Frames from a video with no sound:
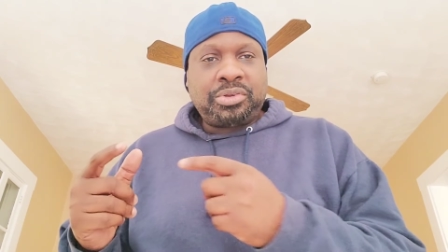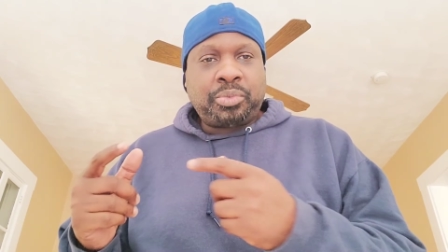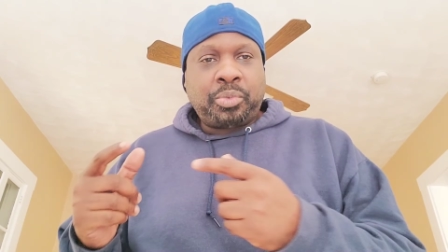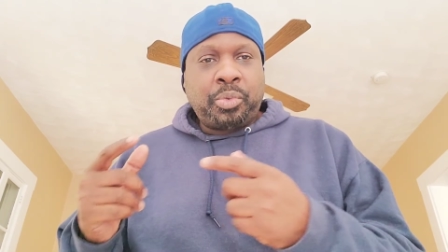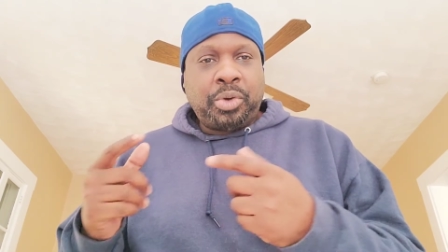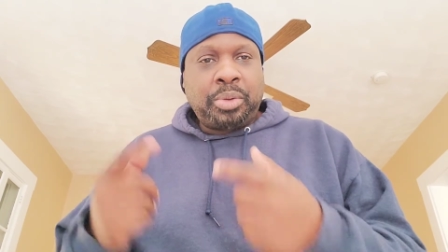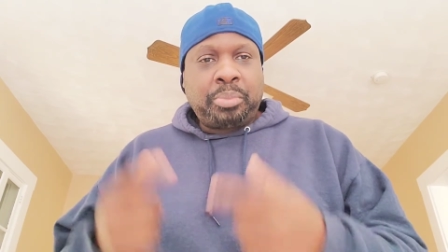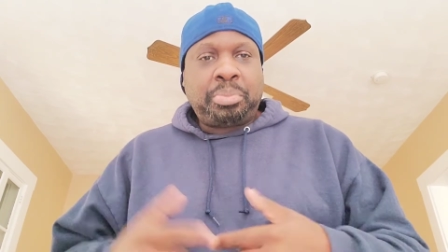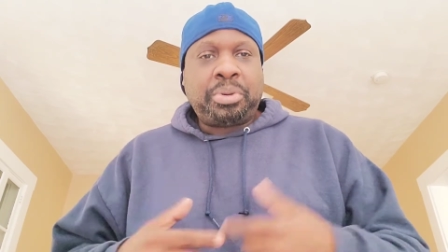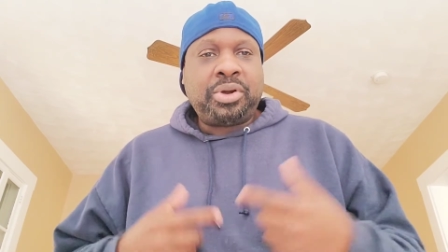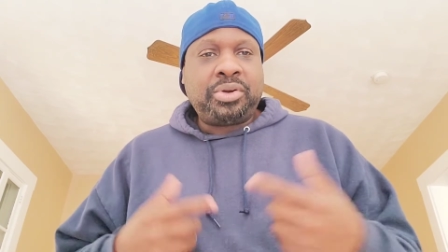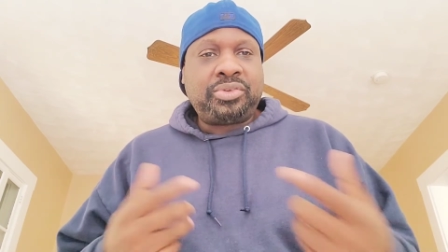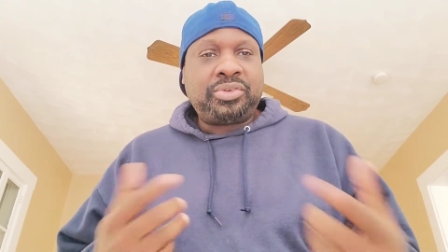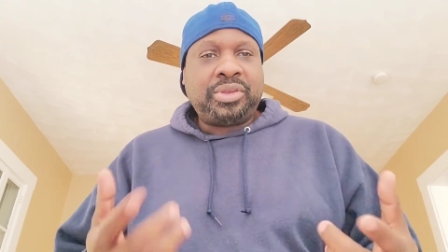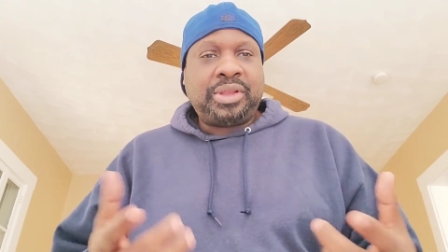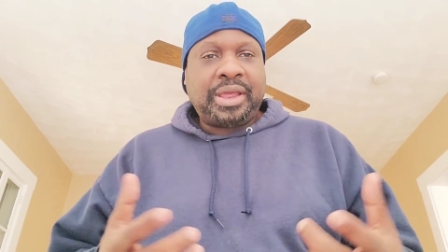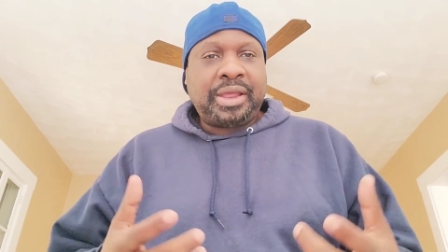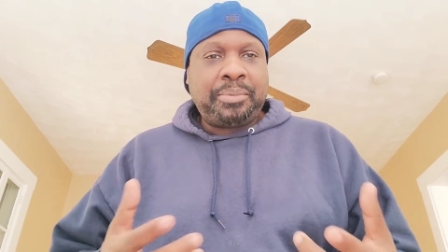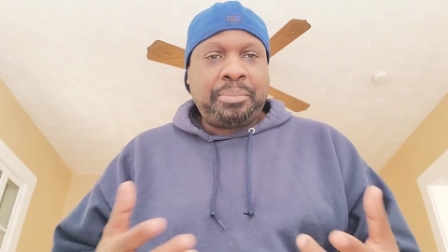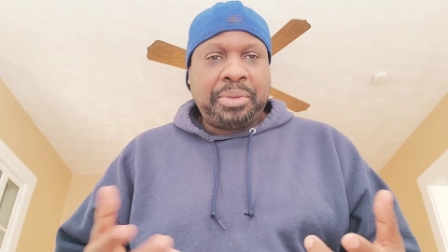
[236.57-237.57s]
one person
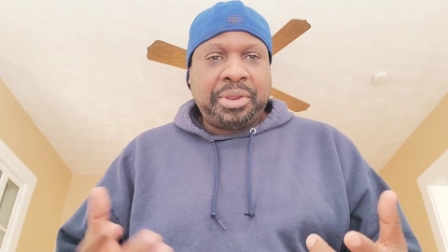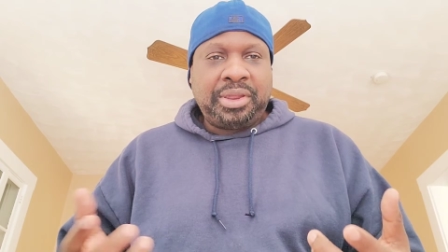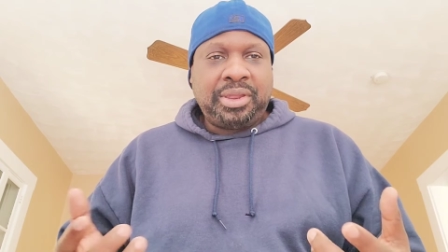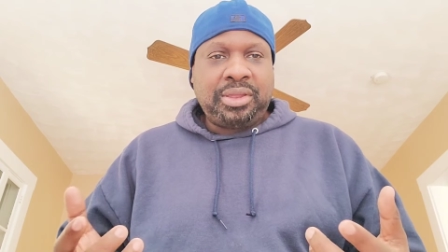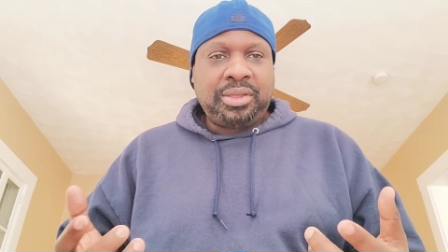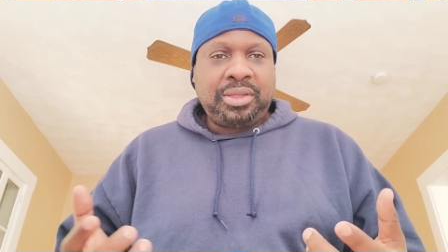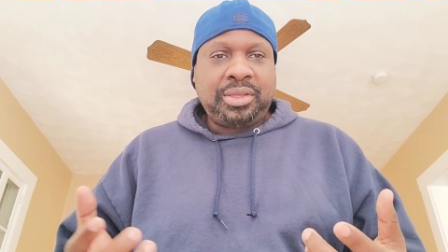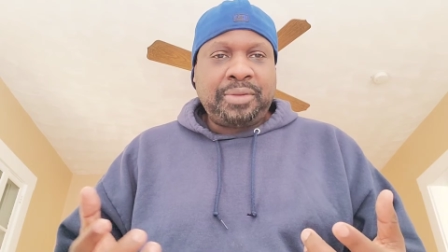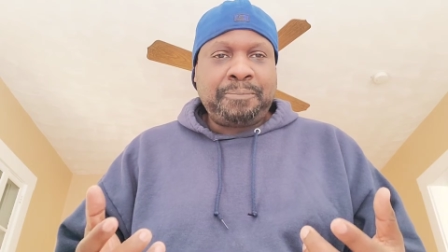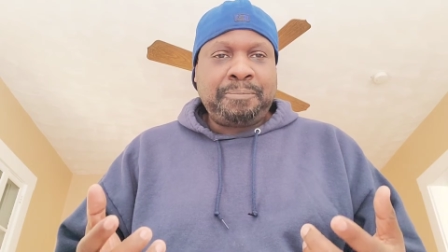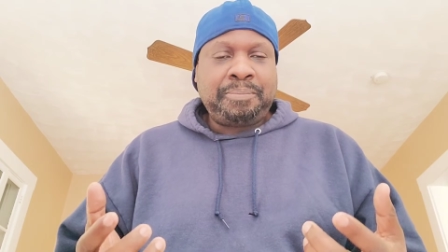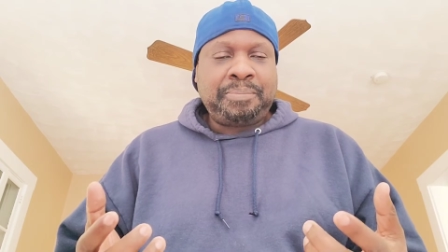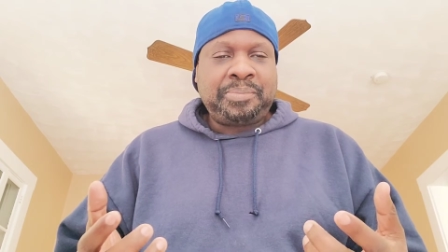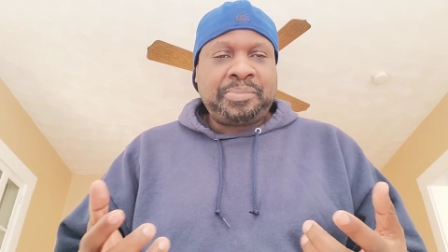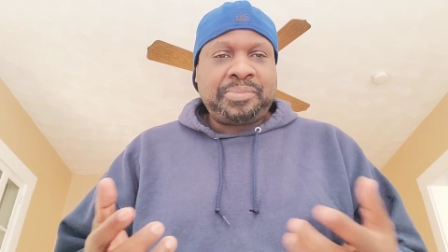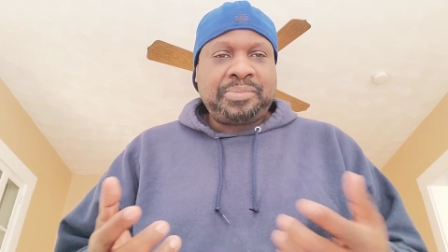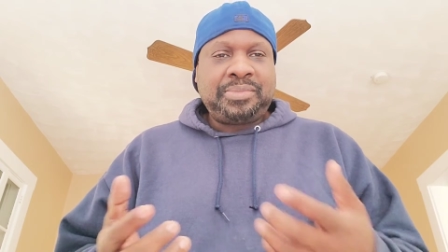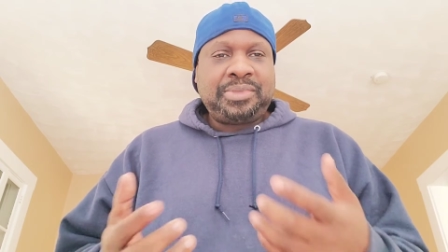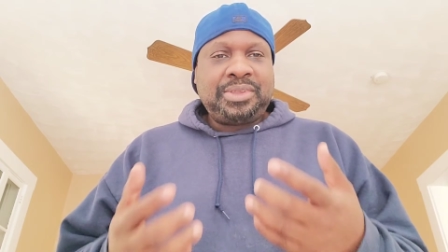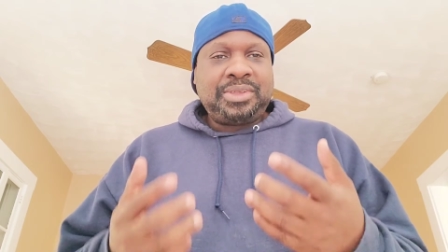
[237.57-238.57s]
like me
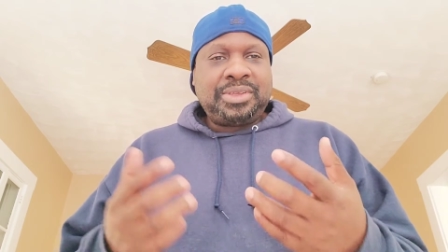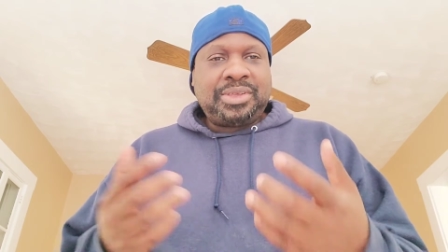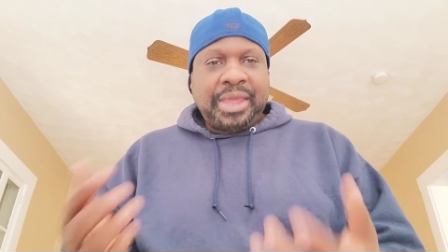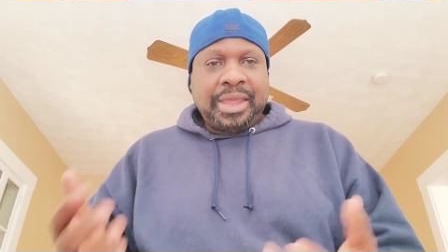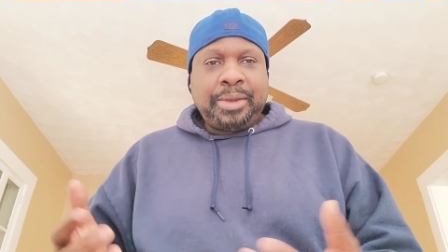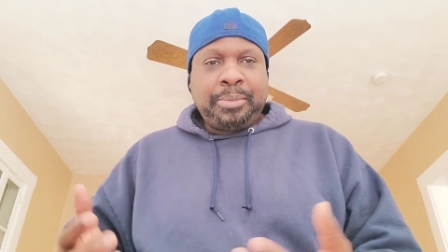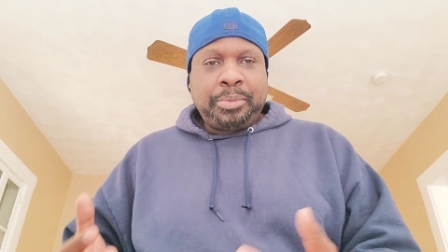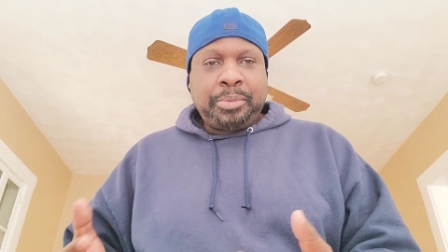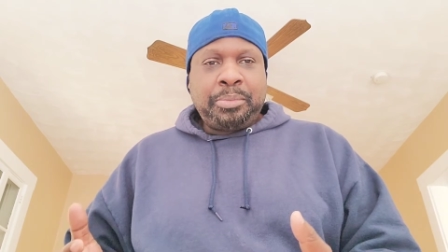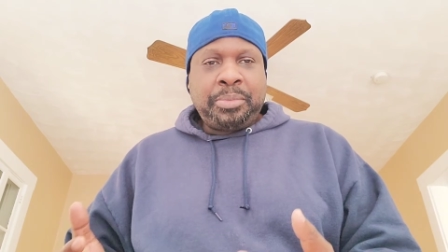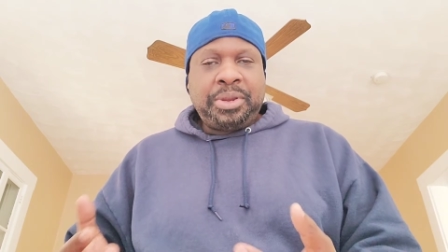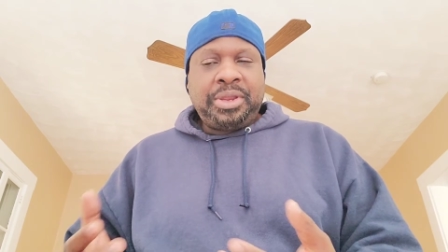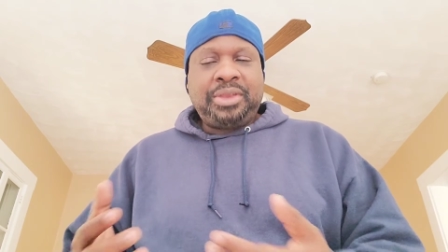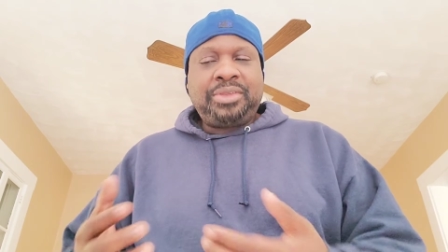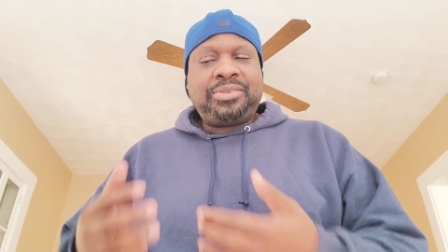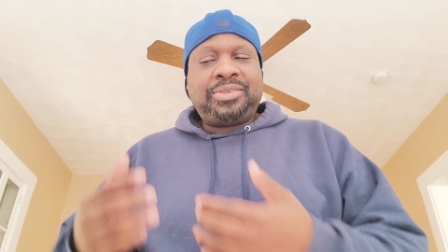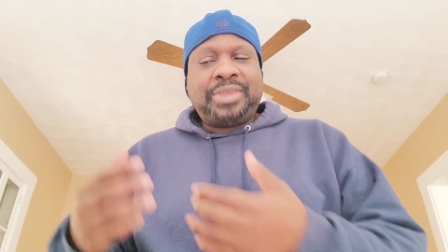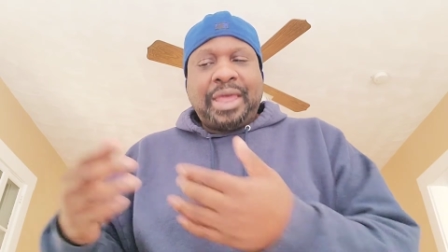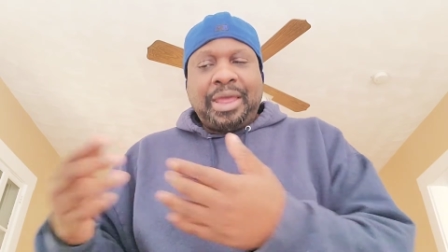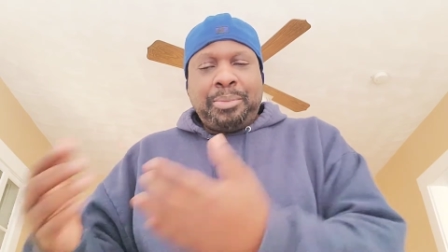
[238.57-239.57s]
came to me,
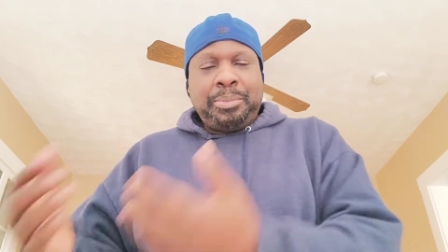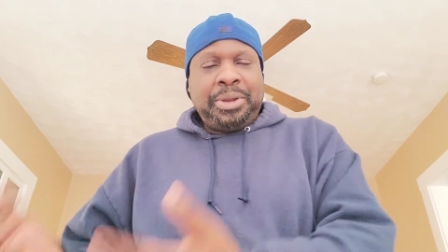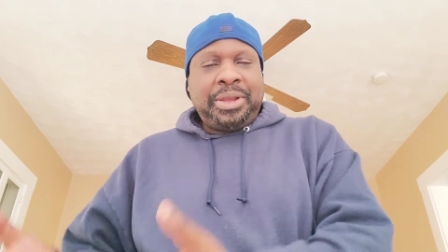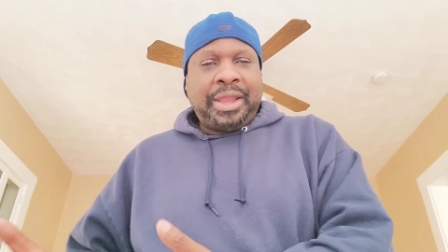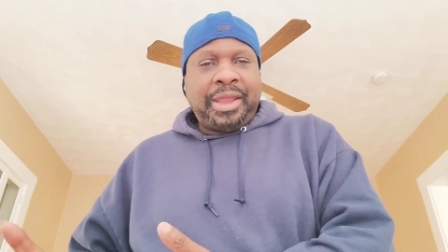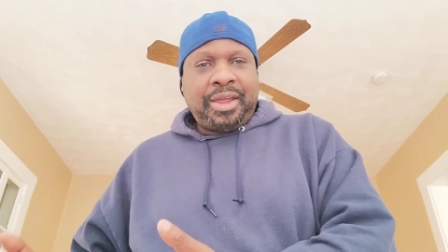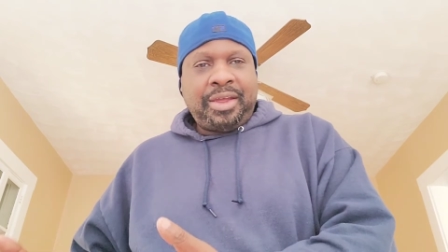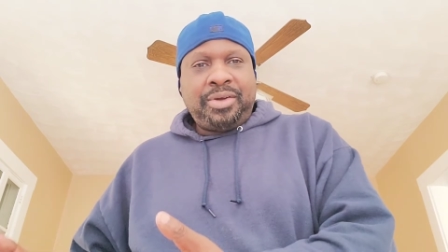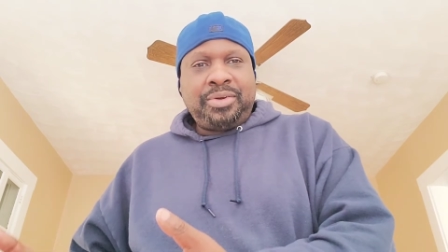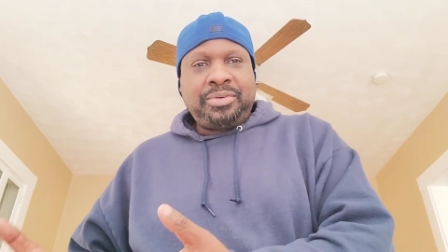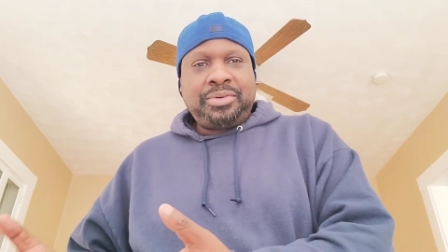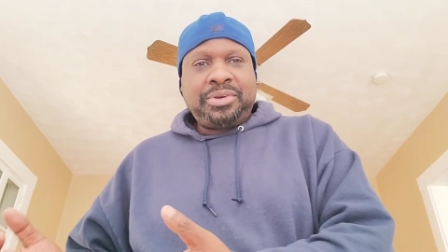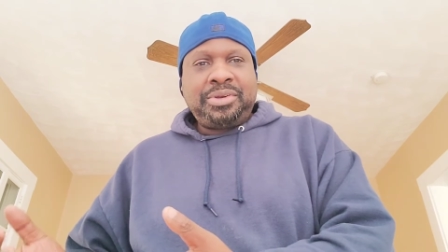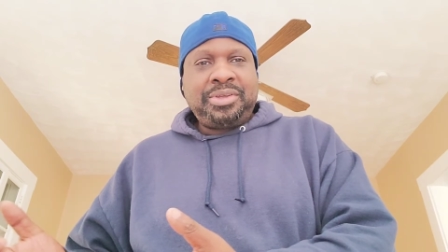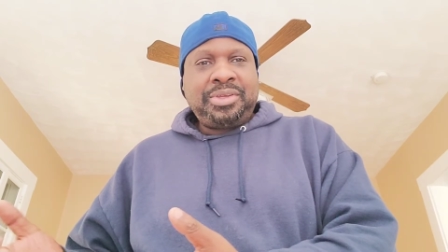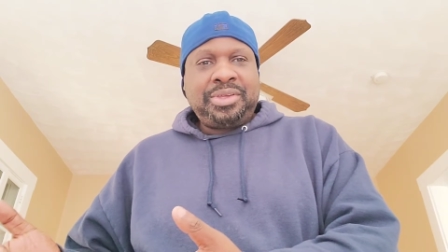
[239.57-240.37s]
sat me down,